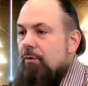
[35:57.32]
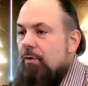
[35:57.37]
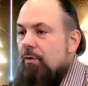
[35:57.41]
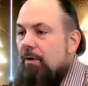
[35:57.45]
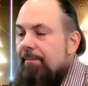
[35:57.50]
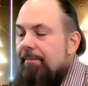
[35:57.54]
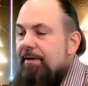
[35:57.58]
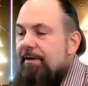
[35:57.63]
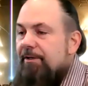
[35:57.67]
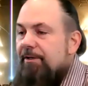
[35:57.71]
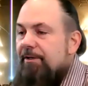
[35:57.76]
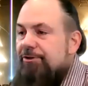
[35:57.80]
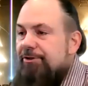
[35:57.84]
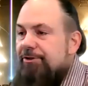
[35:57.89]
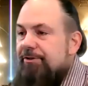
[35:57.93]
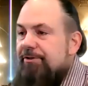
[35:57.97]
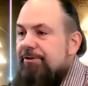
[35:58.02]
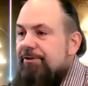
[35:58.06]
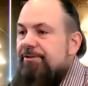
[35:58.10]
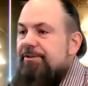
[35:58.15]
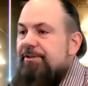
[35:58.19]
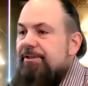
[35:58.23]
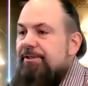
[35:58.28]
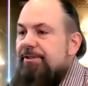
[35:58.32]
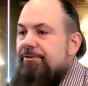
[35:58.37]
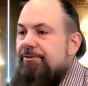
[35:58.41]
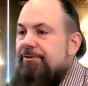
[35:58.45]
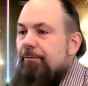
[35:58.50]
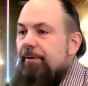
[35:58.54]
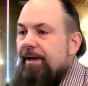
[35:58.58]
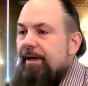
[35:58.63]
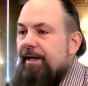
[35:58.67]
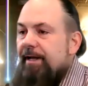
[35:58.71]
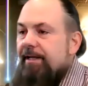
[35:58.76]
equipment insurance is
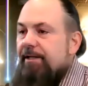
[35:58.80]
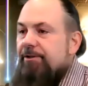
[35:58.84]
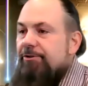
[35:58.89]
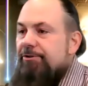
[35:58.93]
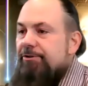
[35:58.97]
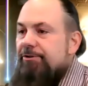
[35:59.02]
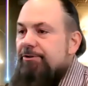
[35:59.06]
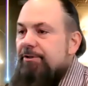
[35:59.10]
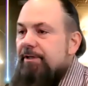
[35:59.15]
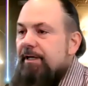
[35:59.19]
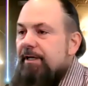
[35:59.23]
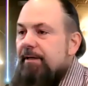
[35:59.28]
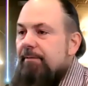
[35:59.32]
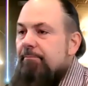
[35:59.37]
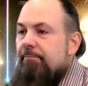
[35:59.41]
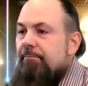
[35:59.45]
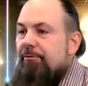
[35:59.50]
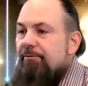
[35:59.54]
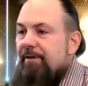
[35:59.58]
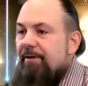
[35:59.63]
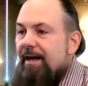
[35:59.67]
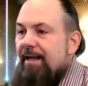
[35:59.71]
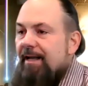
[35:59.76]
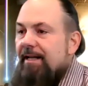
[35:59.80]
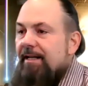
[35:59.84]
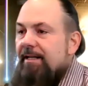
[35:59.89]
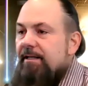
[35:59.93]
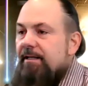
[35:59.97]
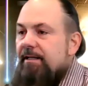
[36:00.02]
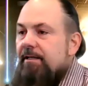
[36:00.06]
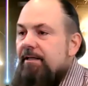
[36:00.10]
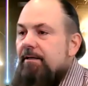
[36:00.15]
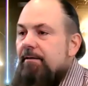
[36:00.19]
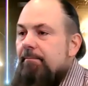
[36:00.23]
arranged and
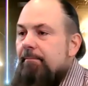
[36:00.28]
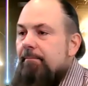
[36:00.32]
provided